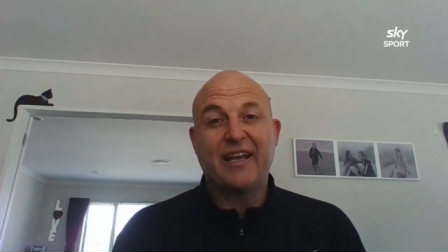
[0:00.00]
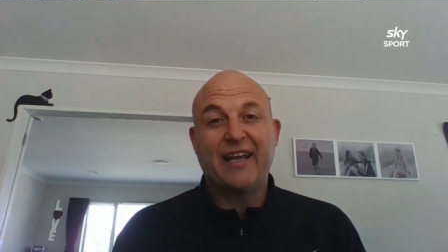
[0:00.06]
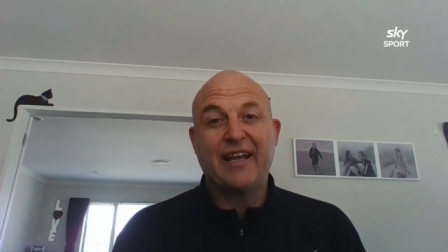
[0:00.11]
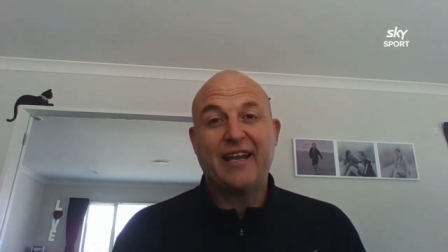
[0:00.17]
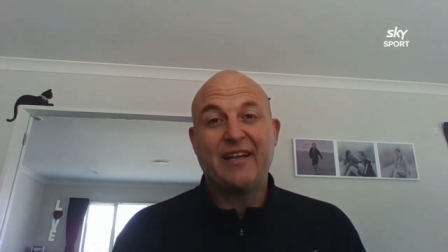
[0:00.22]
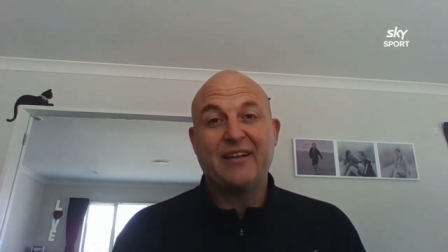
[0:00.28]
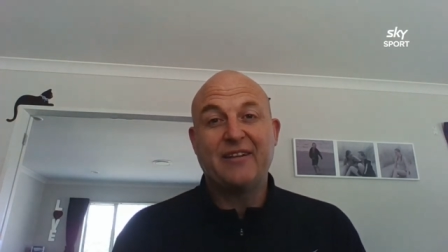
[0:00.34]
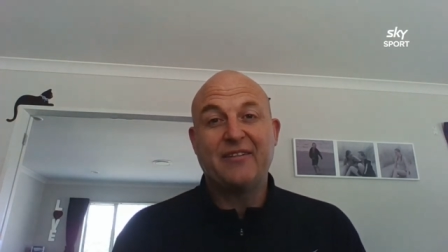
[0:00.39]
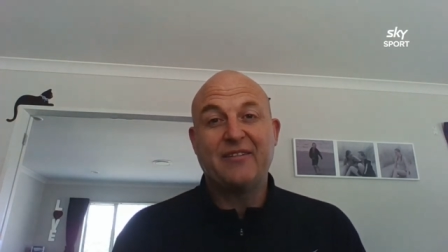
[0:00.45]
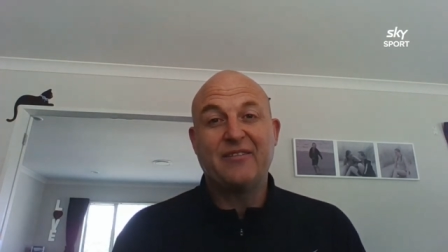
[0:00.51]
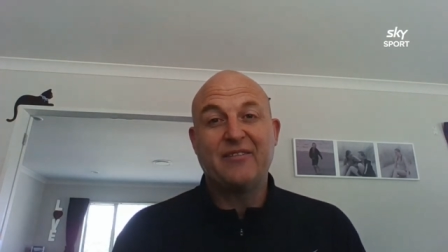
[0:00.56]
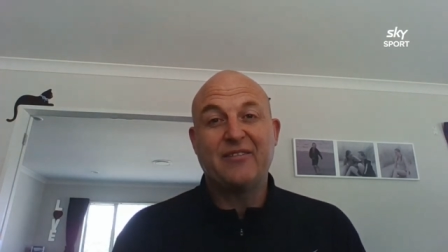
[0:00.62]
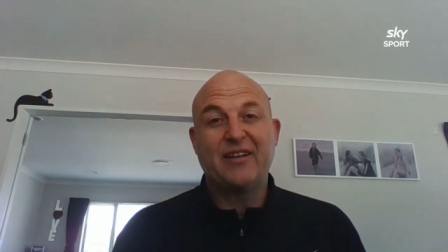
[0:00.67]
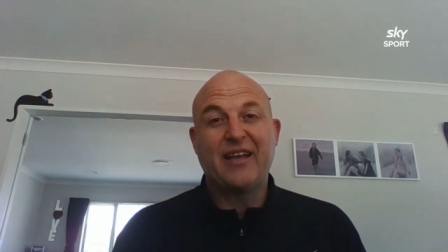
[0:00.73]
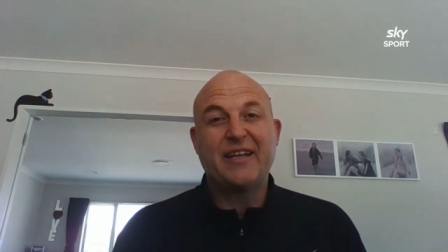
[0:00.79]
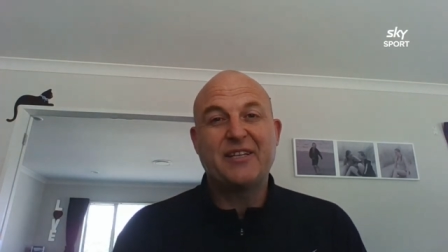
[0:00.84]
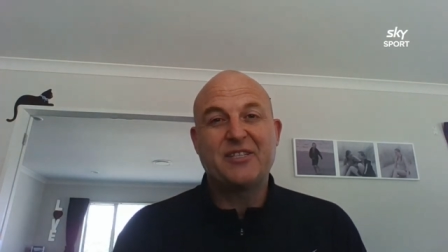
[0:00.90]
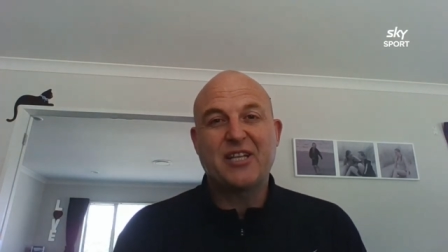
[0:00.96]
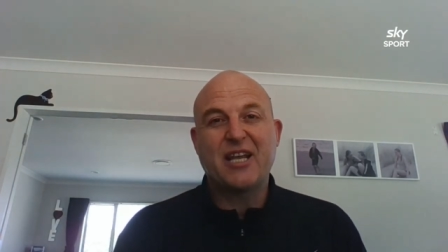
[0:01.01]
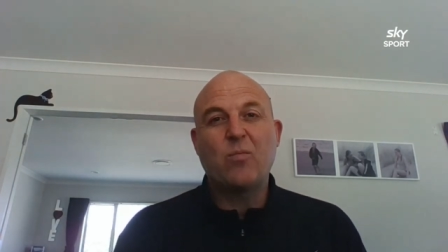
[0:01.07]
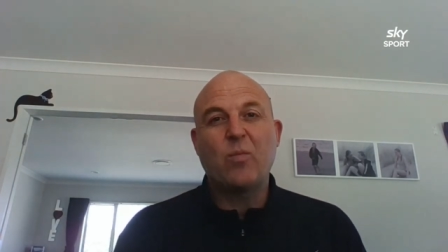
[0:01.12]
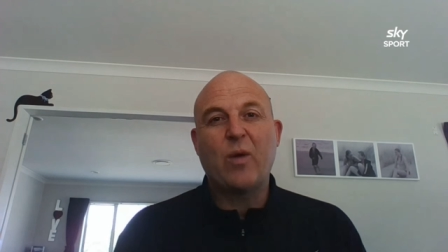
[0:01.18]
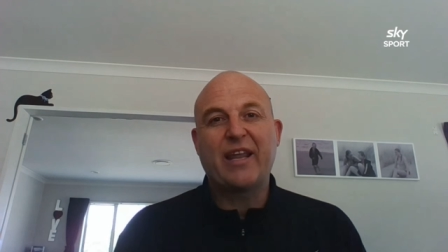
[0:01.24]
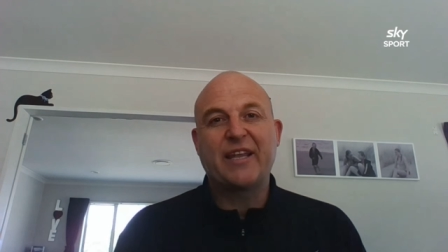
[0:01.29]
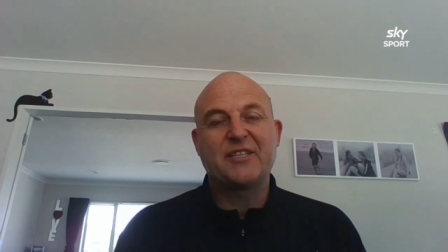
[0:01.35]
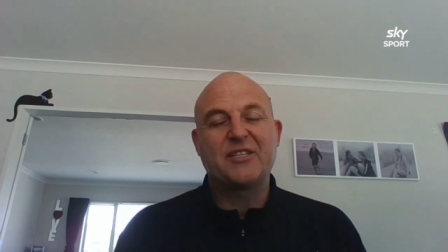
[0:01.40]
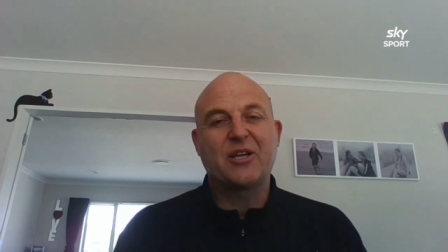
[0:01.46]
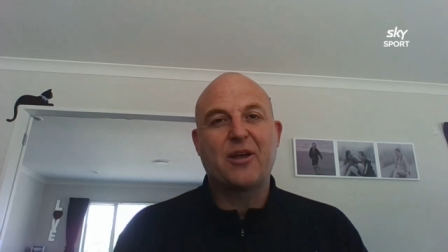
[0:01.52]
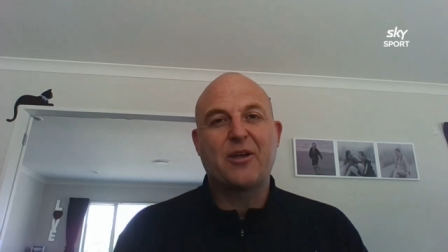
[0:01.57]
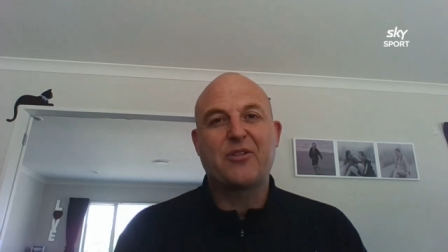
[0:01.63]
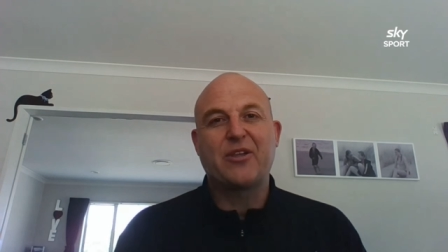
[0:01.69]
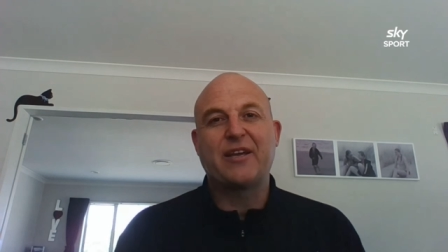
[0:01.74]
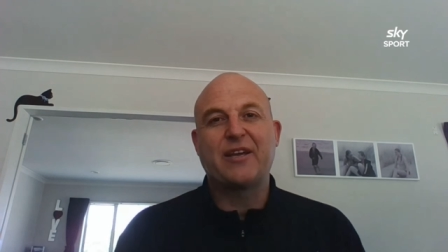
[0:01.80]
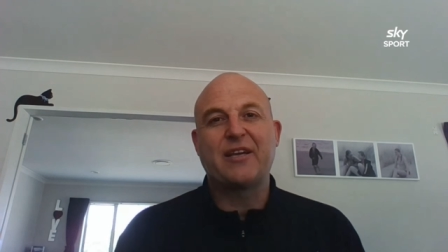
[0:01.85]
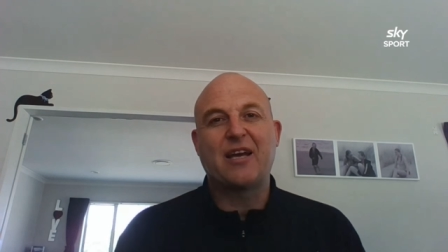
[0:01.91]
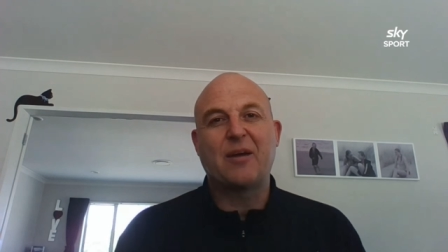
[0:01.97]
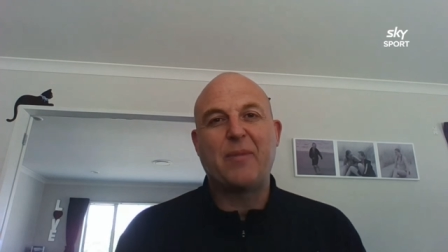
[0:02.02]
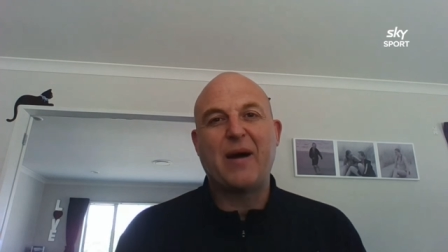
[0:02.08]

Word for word: and and Team Wellington, I think,